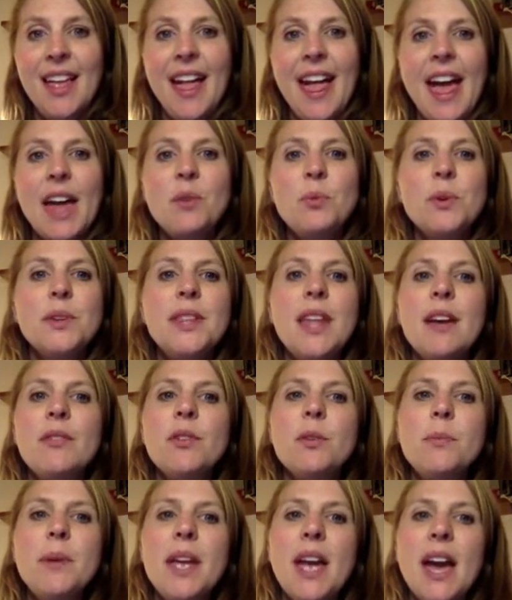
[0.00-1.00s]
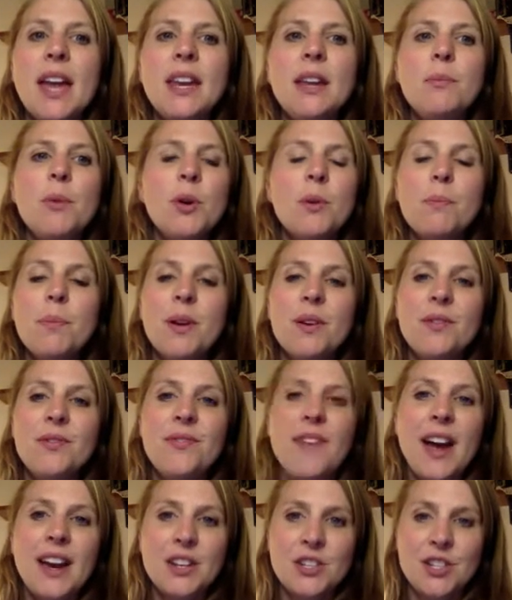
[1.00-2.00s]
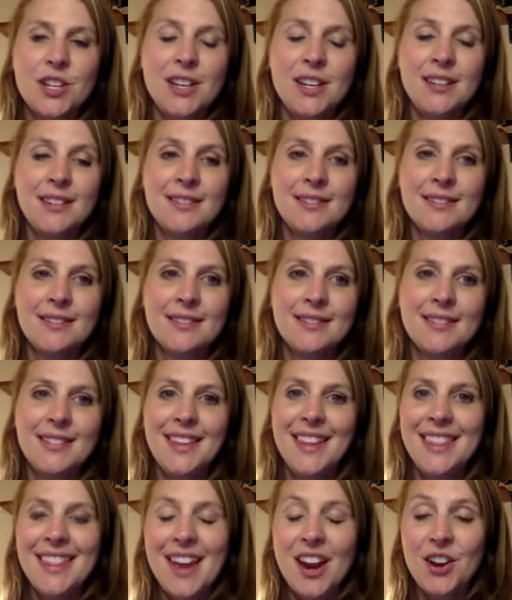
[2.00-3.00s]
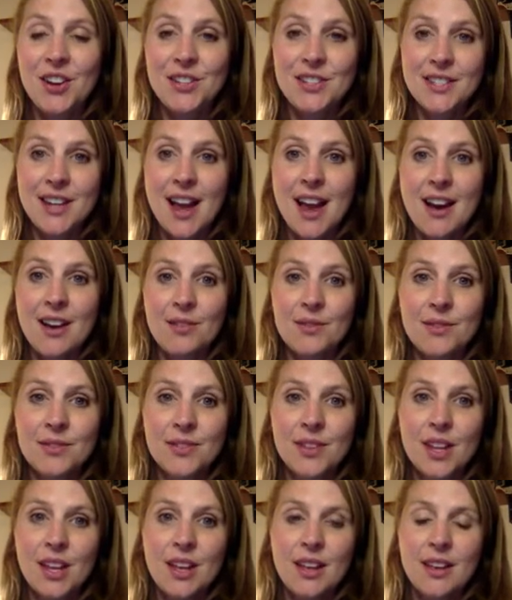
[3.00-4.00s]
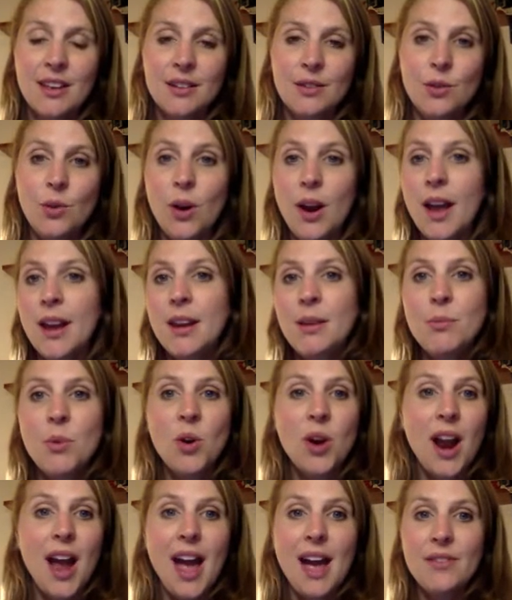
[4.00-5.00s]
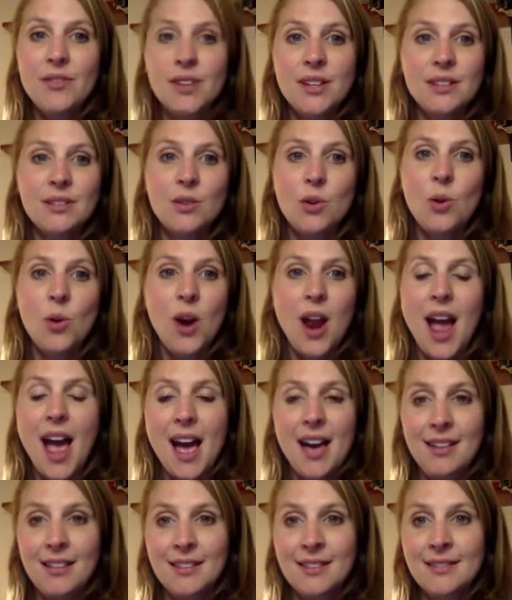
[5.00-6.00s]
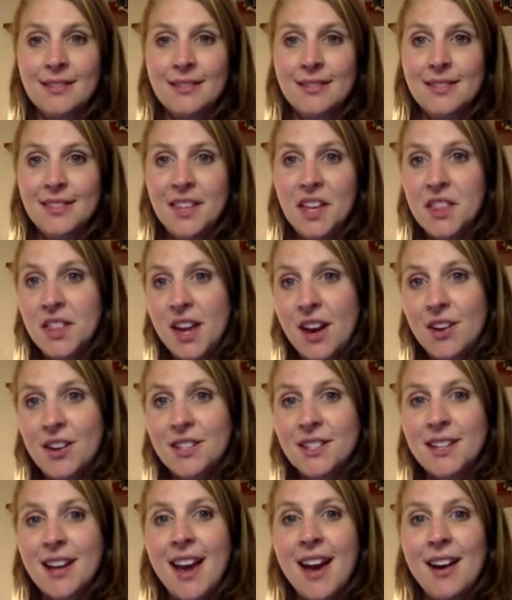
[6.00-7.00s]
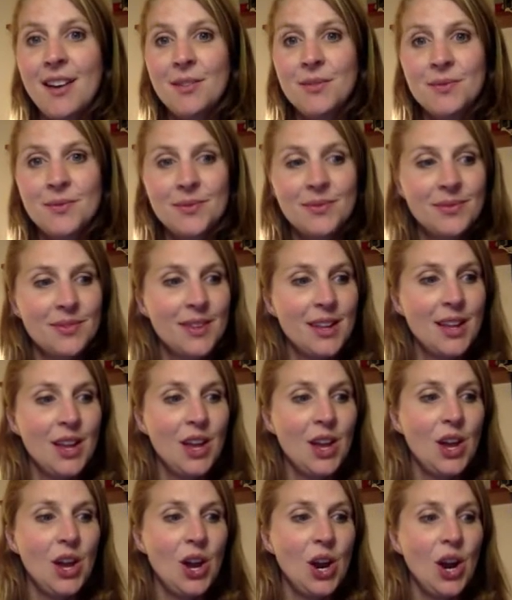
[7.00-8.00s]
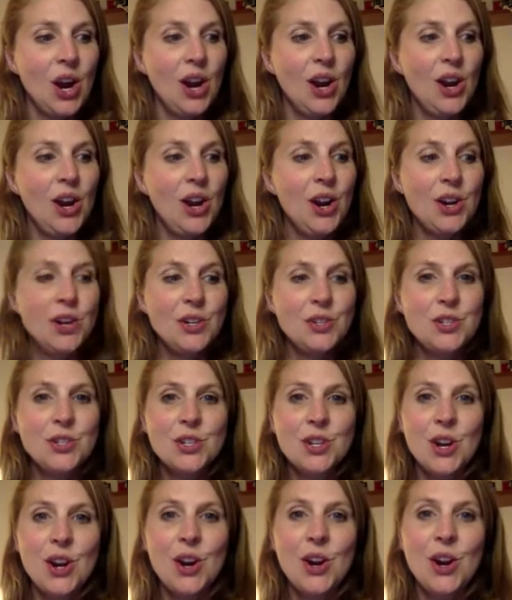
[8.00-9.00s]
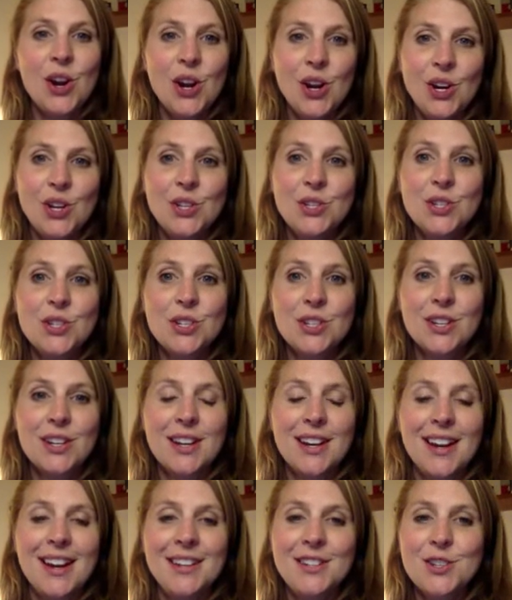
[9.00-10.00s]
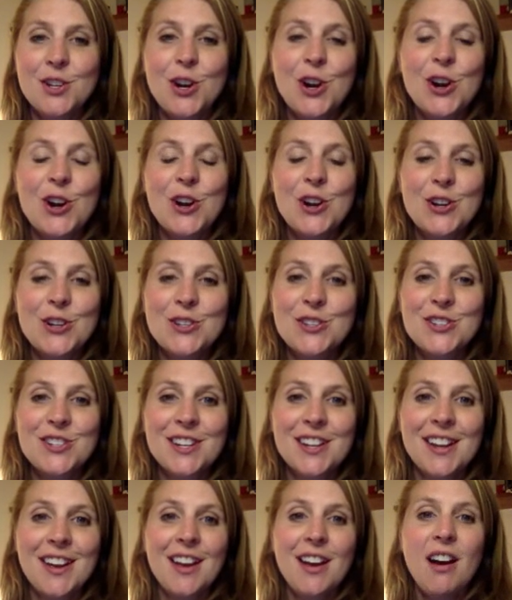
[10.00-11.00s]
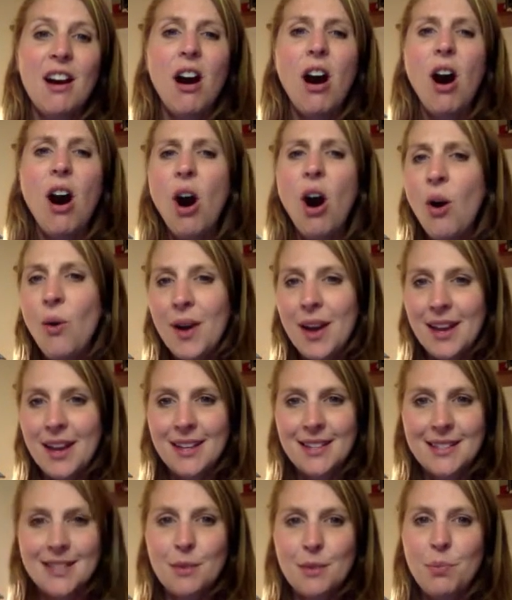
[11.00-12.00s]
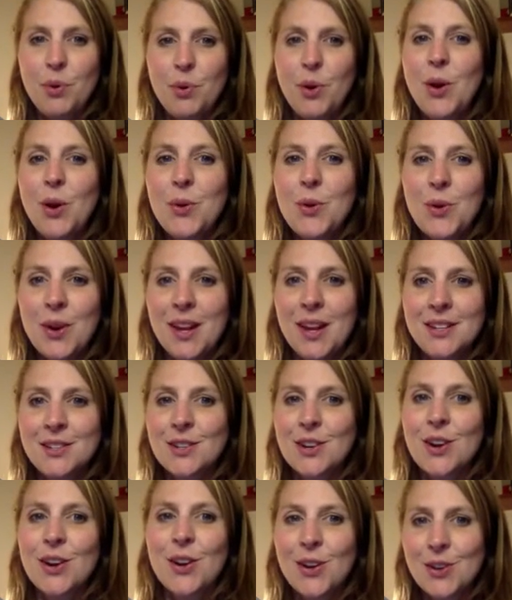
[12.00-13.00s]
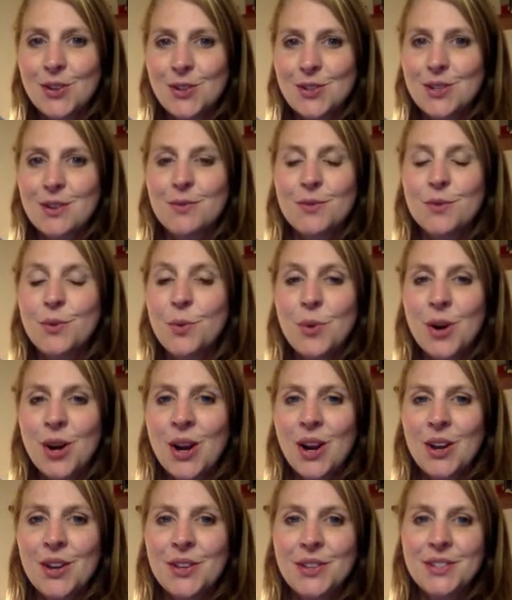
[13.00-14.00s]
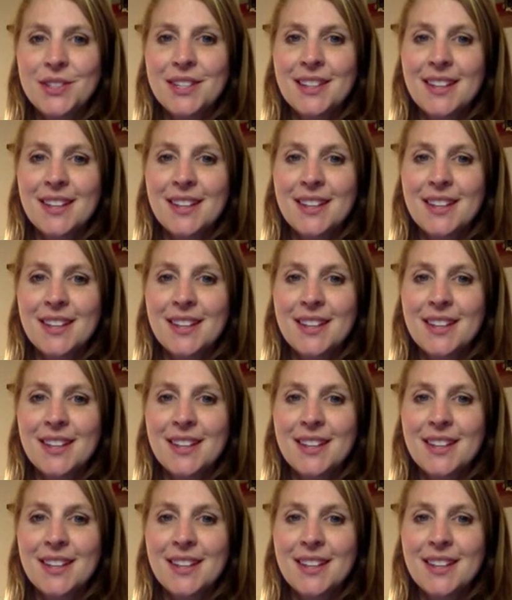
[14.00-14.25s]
and will never be any more perfection than there is now, nor any more heaven or hell than there is now. Urge, urge, and urge, always the procreant urge of the world.